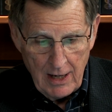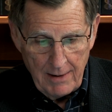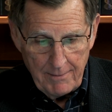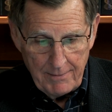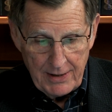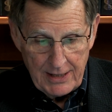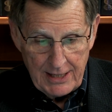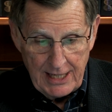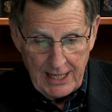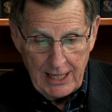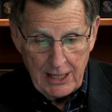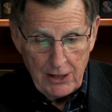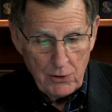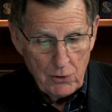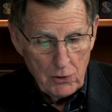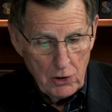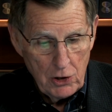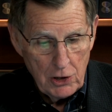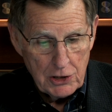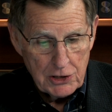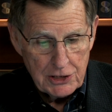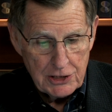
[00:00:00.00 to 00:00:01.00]
But he who
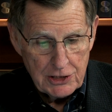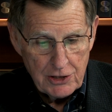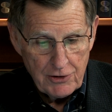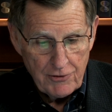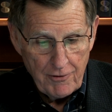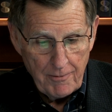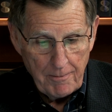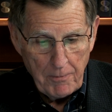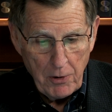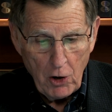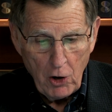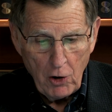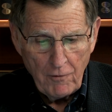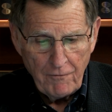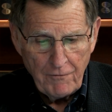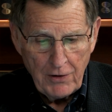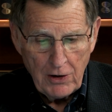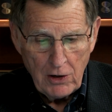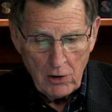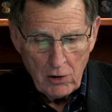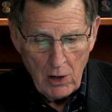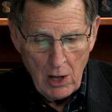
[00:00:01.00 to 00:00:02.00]
looks into the
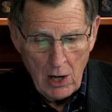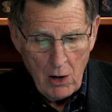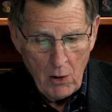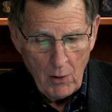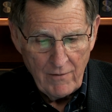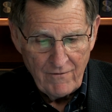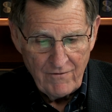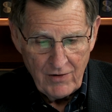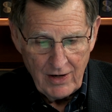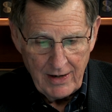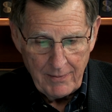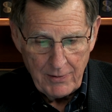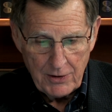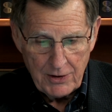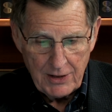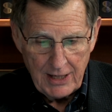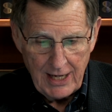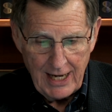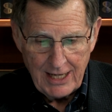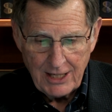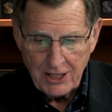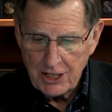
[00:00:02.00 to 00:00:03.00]
perfect law of
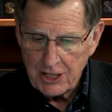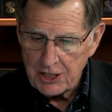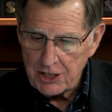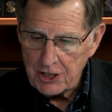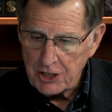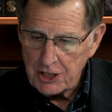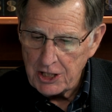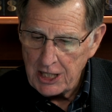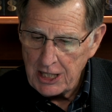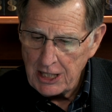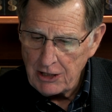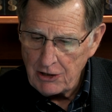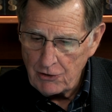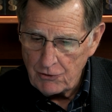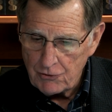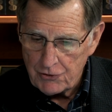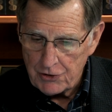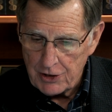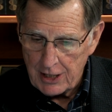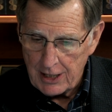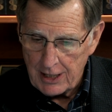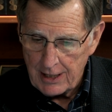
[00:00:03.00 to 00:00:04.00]
liberty and
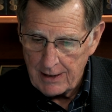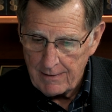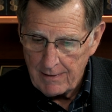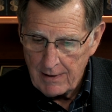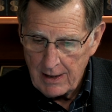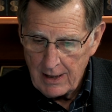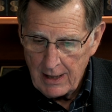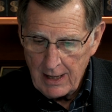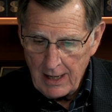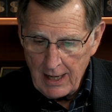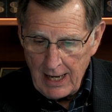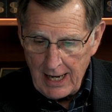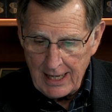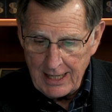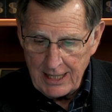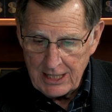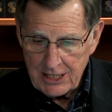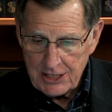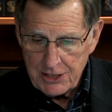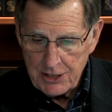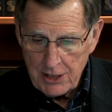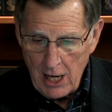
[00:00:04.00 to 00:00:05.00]
continues in it, and
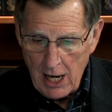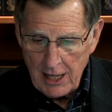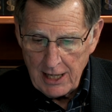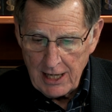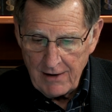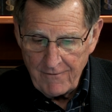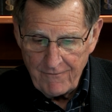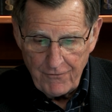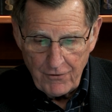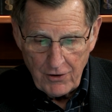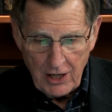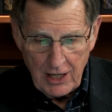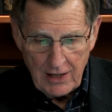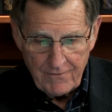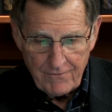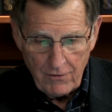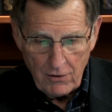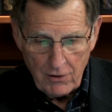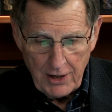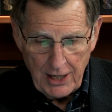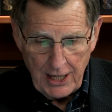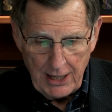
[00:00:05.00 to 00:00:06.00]
is not a
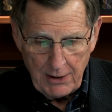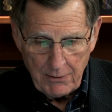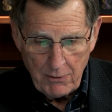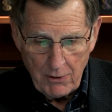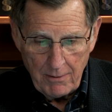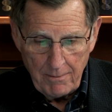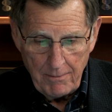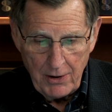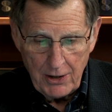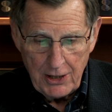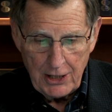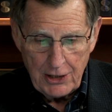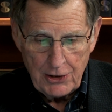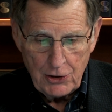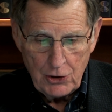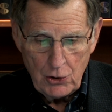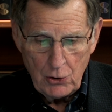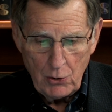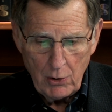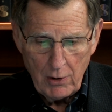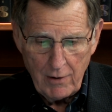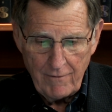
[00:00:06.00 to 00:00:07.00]
forgetful hearer, but a
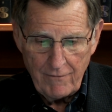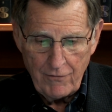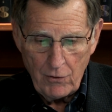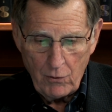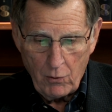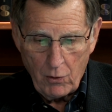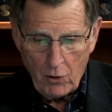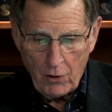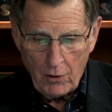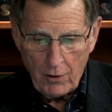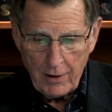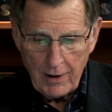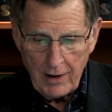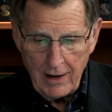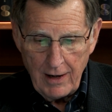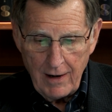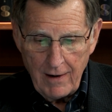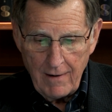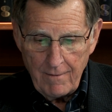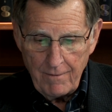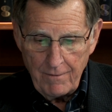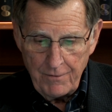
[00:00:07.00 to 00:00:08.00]
doer of the work,
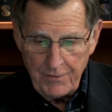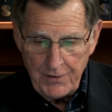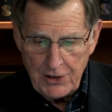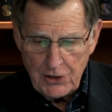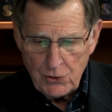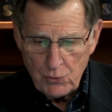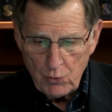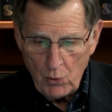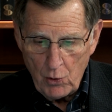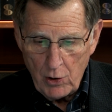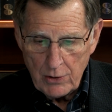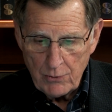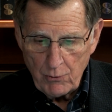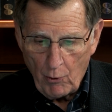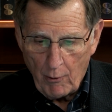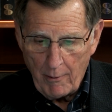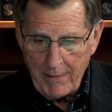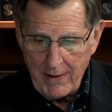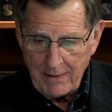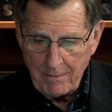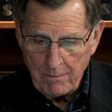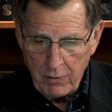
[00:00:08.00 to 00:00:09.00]
this one will
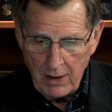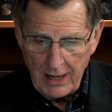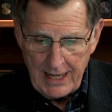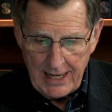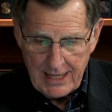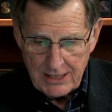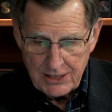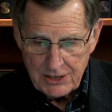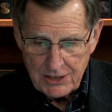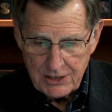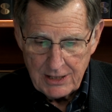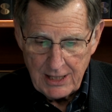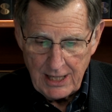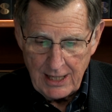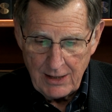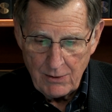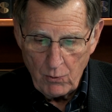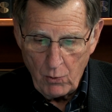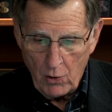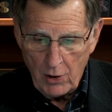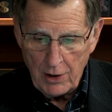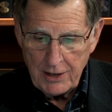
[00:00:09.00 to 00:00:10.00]
be blessed
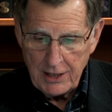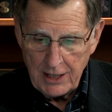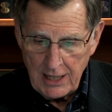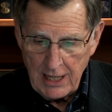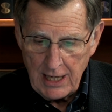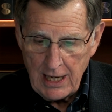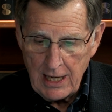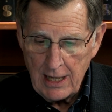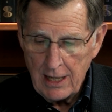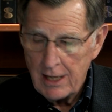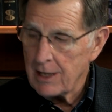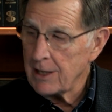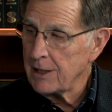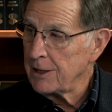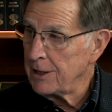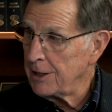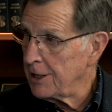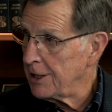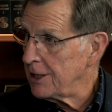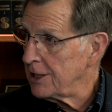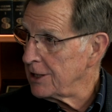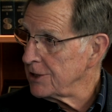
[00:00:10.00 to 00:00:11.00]
in what he
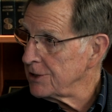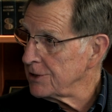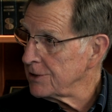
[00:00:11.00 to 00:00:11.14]
does.